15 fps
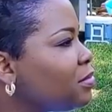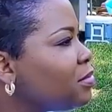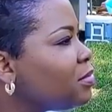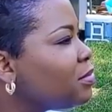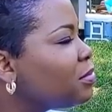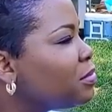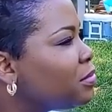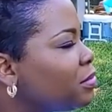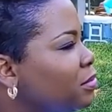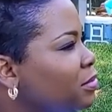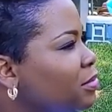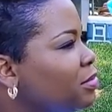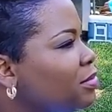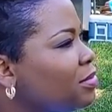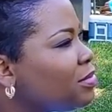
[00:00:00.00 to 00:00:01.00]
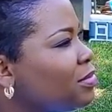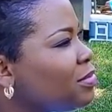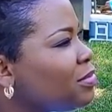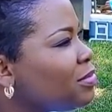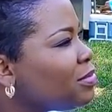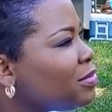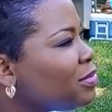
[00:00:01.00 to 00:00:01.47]

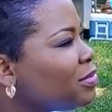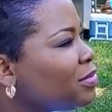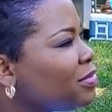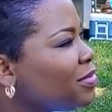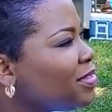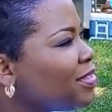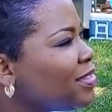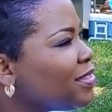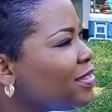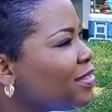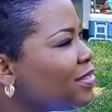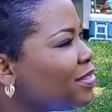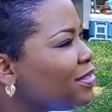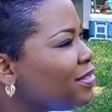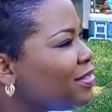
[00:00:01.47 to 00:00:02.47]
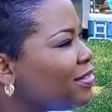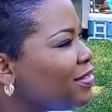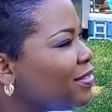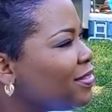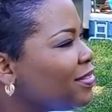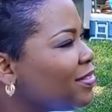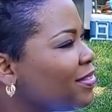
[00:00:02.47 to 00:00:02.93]

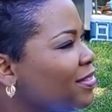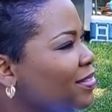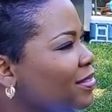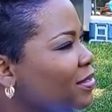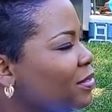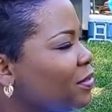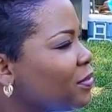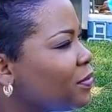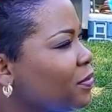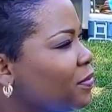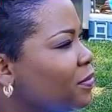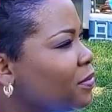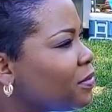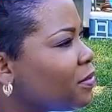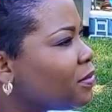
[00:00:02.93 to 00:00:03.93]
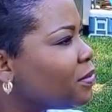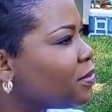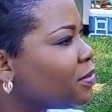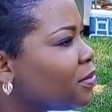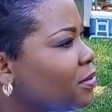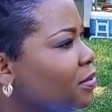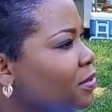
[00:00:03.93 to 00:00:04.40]

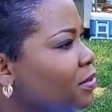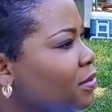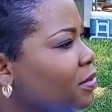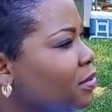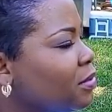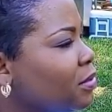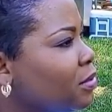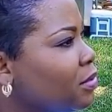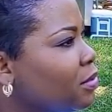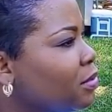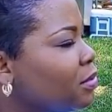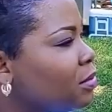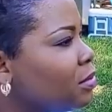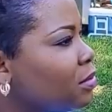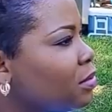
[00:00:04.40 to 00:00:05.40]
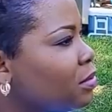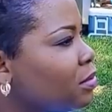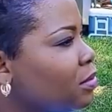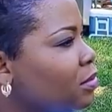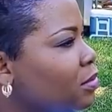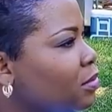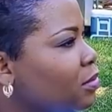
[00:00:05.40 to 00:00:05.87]

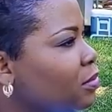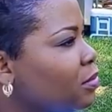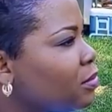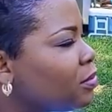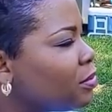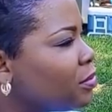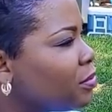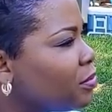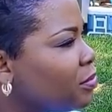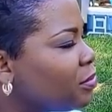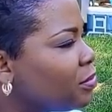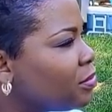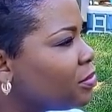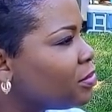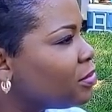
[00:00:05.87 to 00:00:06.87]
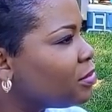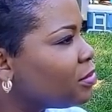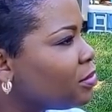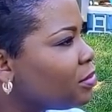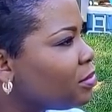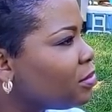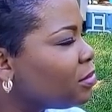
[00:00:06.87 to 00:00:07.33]

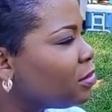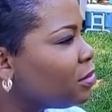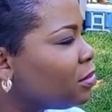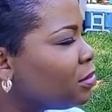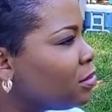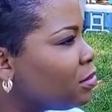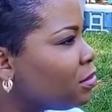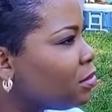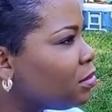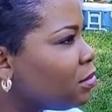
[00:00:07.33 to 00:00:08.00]
(not speaking)